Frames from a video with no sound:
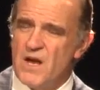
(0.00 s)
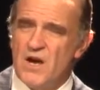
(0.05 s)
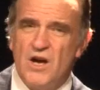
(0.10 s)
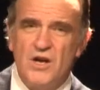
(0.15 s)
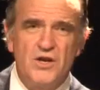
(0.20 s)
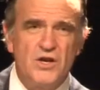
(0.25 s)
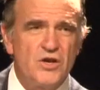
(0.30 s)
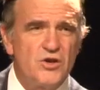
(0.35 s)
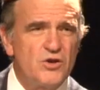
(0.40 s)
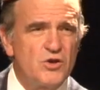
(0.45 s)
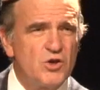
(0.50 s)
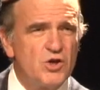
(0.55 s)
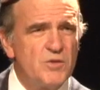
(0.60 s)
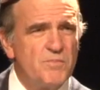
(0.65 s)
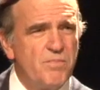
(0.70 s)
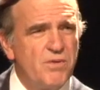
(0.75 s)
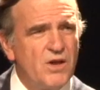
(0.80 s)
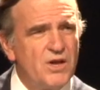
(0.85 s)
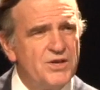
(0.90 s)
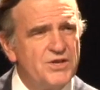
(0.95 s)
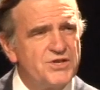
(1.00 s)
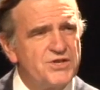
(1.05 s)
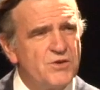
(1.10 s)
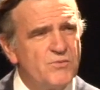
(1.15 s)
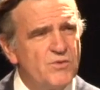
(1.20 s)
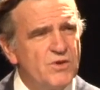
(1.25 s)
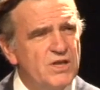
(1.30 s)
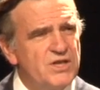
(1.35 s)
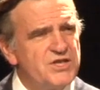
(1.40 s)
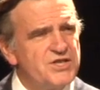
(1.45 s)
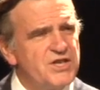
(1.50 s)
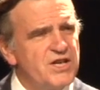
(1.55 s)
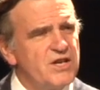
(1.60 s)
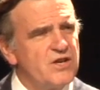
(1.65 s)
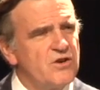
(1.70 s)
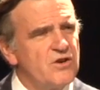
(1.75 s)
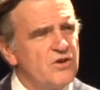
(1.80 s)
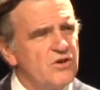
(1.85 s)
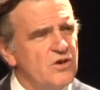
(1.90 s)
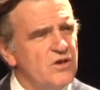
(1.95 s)
Another good place to really stay
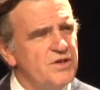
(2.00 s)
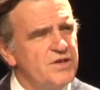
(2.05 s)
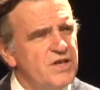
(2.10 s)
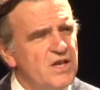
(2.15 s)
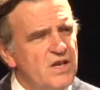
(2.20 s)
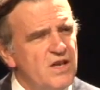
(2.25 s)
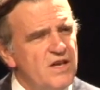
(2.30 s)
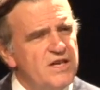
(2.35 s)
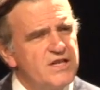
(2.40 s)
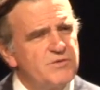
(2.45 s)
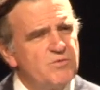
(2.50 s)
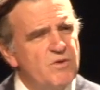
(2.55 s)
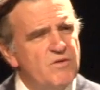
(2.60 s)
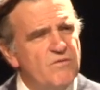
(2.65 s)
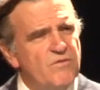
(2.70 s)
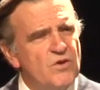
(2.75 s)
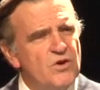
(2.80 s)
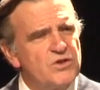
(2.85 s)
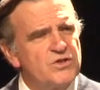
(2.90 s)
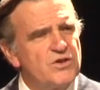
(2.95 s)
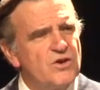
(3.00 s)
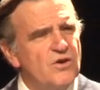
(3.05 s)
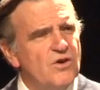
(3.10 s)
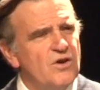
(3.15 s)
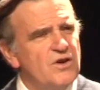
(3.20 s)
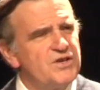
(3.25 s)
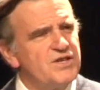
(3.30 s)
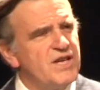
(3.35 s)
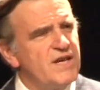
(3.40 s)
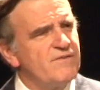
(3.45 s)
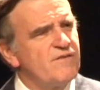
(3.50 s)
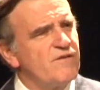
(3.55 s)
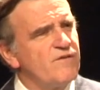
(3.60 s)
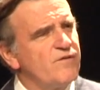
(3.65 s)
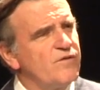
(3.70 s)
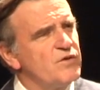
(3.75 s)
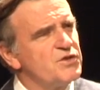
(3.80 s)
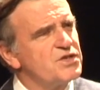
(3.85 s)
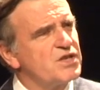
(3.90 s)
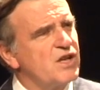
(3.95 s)
current is we've worked hard to have a
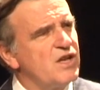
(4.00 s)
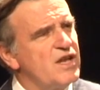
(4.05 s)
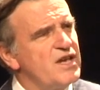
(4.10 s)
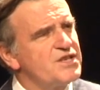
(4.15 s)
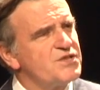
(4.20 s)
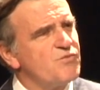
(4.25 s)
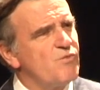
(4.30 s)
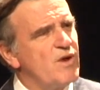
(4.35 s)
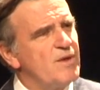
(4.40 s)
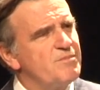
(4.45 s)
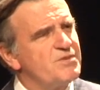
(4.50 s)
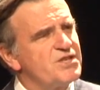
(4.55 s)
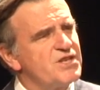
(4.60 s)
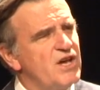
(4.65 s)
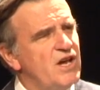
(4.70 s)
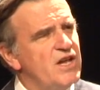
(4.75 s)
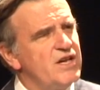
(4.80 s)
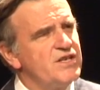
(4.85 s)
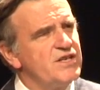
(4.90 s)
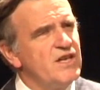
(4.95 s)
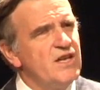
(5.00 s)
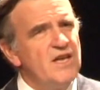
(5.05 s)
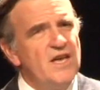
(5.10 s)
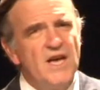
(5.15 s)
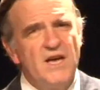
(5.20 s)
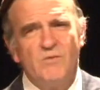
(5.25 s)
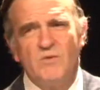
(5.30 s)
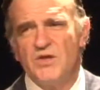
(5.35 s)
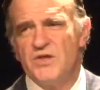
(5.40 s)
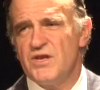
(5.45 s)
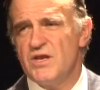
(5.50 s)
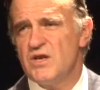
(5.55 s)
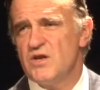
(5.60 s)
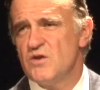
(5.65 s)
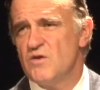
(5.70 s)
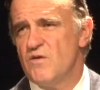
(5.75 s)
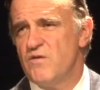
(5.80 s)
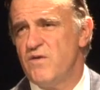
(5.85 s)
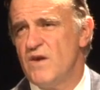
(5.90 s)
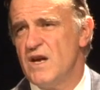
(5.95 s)
first-class website, and we think
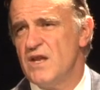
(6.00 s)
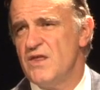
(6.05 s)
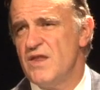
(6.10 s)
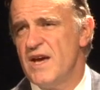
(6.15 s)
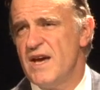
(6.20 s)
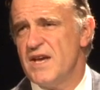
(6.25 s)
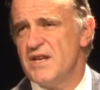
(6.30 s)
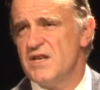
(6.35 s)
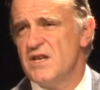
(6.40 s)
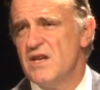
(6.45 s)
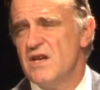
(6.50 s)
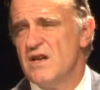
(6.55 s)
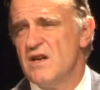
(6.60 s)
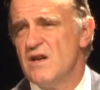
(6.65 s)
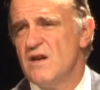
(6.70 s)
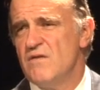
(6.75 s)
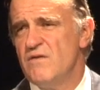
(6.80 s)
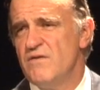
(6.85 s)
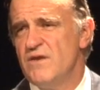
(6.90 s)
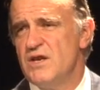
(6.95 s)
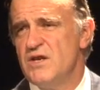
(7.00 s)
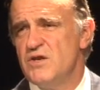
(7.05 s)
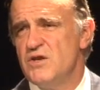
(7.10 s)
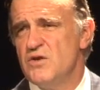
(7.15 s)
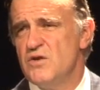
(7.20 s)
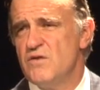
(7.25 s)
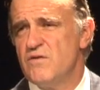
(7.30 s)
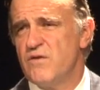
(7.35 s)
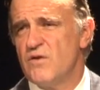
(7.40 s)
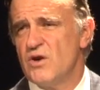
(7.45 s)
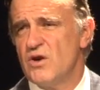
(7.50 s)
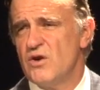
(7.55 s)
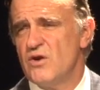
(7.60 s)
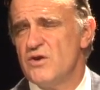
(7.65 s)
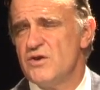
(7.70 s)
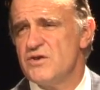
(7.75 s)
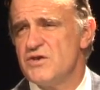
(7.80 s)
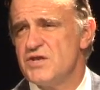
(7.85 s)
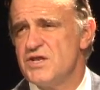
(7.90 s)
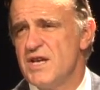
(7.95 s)
you'll find that a venue for
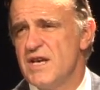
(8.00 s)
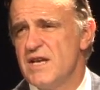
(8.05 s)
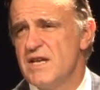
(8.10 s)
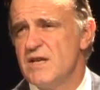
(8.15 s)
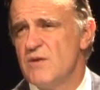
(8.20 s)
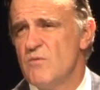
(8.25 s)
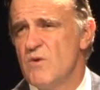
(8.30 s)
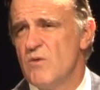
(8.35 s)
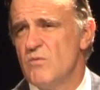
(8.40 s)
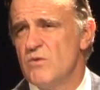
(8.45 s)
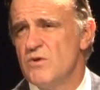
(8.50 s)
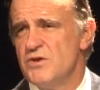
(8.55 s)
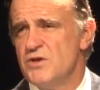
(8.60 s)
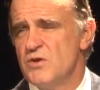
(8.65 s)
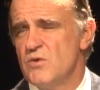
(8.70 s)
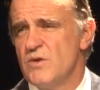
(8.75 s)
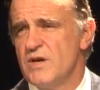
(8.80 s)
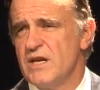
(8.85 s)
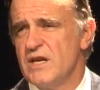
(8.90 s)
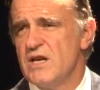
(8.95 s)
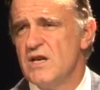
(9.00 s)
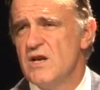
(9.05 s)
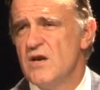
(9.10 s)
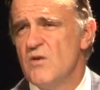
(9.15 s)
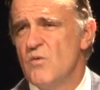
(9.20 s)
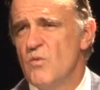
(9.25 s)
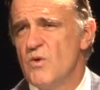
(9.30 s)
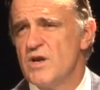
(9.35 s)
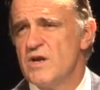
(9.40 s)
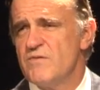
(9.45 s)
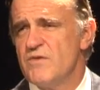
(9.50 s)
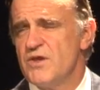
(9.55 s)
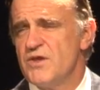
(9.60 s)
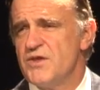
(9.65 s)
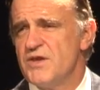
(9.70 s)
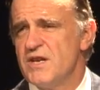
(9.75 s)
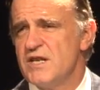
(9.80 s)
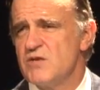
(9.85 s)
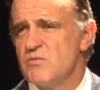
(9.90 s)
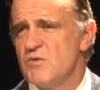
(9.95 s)
understanding what we're doing. One of the
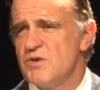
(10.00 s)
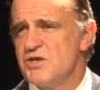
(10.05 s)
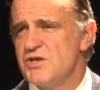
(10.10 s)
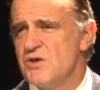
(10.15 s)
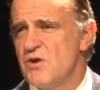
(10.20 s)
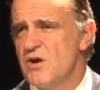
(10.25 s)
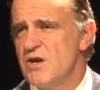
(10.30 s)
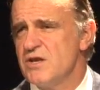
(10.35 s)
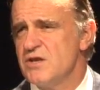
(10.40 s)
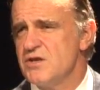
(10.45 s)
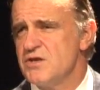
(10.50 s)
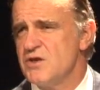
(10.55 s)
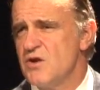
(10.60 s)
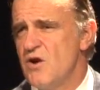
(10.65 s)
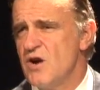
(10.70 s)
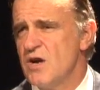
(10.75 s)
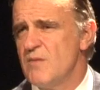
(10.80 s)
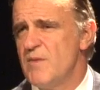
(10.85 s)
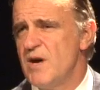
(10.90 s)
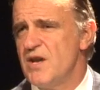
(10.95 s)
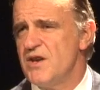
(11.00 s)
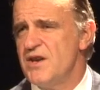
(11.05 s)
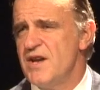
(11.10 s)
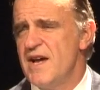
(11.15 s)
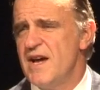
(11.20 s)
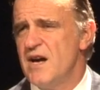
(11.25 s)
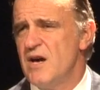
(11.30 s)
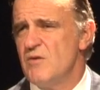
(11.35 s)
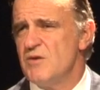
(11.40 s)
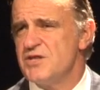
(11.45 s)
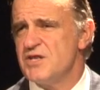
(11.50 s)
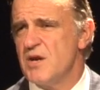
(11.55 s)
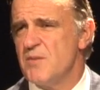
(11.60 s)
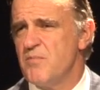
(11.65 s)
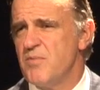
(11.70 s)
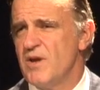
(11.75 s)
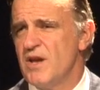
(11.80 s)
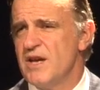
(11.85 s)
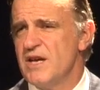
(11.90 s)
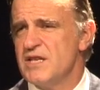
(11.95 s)
things we're starting to talk about now is our
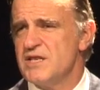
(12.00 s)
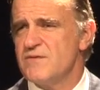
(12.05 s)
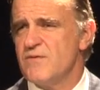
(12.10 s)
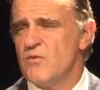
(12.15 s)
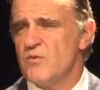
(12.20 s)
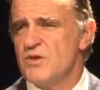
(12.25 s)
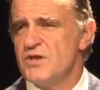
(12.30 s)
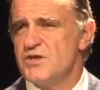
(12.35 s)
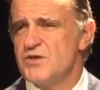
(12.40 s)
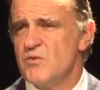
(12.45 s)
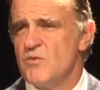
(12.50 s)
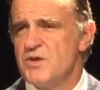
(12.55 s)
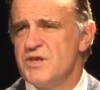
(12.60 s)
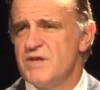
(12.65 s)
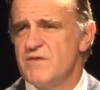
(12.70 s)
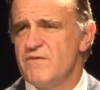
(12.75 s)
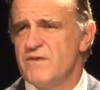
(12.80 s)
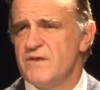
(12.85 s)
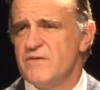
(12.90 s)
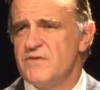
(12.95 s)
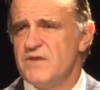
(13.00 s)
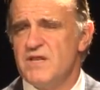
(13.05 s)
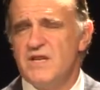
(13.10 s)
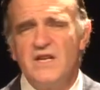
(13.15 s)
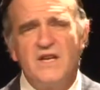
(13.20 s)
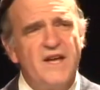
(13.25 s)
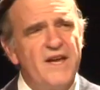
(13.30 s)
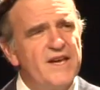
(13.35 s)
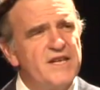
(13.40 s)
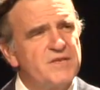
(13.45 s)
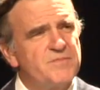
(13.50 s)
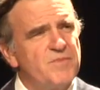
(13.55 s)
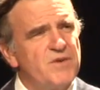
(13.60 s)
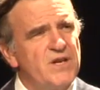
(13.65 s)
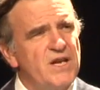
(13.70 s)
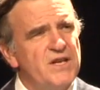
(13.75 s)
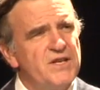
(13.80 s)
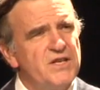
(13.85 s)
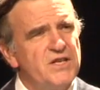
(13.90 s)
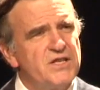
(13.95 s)
plans for the 2015 Aspen
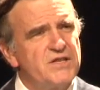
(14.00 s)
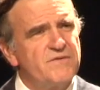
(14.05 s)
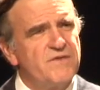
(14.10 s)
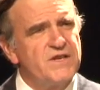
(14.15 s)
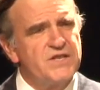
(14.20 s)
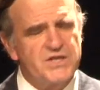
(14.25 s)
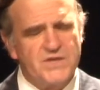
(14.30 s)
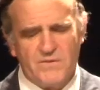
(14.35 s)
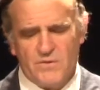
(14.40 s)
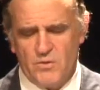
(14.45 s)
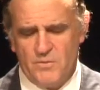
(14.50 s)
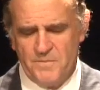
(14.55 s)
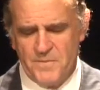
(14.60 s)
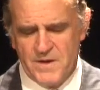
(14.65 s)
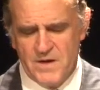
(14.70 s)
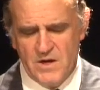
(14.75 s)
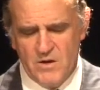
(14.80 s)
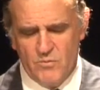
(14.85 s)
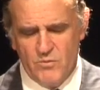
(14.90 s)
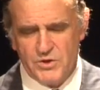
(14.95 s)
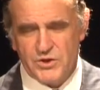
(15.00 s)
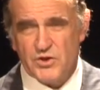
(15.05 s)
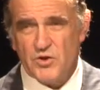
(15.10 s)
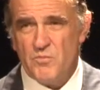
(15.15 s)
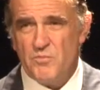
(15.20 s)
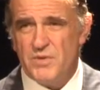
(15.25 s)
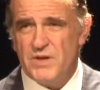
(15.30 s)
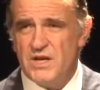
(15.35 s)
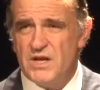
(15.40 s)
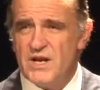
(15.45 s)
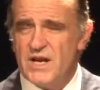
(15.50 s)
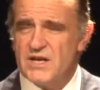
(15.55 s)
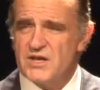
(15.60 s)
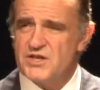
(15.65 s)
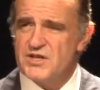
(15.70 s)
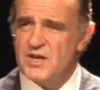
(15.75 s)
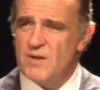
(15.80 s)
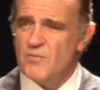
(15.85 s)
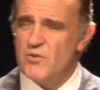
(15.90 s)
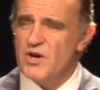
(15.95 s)
Ideas Festival, which will be next
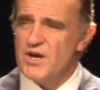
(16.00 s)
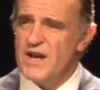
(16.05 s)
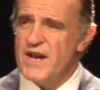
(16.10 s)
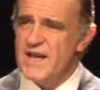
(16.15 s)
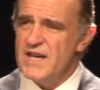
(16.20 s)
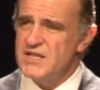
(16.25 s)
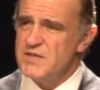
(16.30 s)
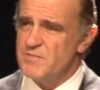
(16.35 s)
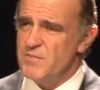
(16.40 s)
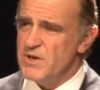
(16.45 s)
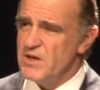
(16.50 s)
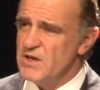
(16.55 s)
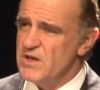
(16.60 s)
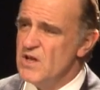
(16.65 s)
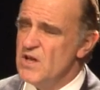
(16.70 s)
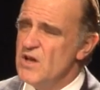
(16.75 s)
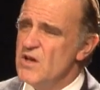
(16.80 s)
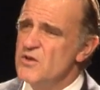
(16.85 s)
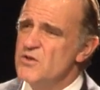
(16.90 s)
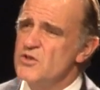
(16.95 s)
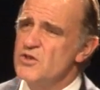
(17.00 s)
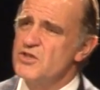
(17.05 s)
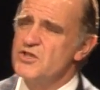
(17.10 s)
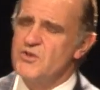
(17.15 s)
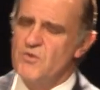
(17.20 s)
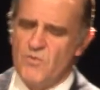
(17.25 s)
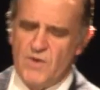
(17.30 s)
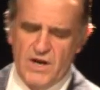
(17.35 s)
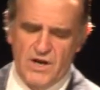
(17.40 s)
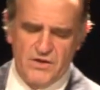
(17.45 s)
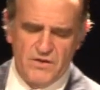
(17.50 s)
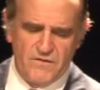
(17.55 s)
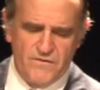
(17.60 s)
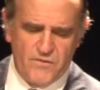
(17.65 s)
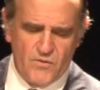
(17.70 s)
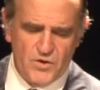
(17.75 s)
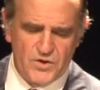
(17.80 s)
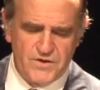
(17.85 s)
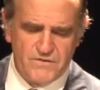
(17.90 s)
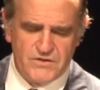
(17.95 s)
summer in Aspen, just around the
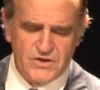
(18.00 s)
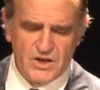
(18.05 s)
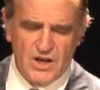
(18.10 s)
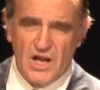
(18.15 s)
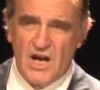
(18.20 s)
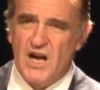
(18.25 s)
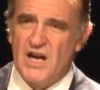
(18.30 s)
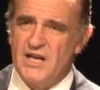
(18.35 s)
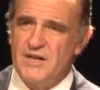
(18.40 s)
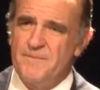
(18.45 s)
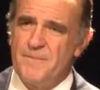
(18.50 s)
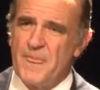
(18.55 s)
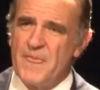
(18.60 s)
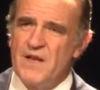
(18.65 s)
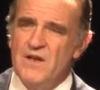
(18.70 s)
4th of July.